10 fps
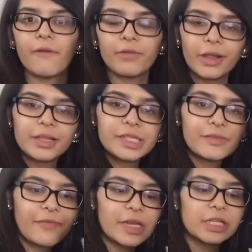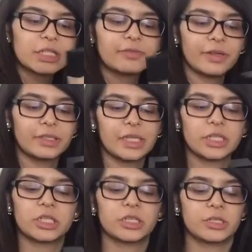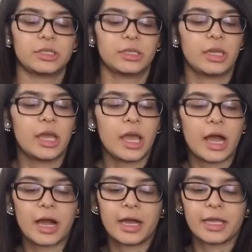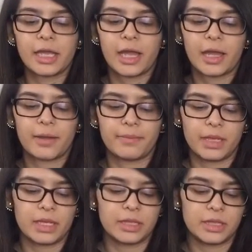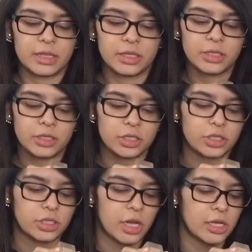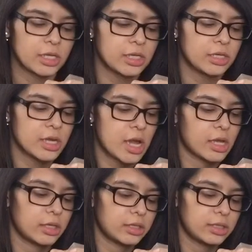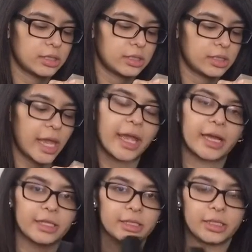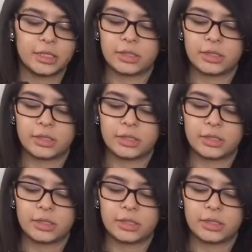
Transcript: Flawless Finish Foundation. I am in the shade Sand,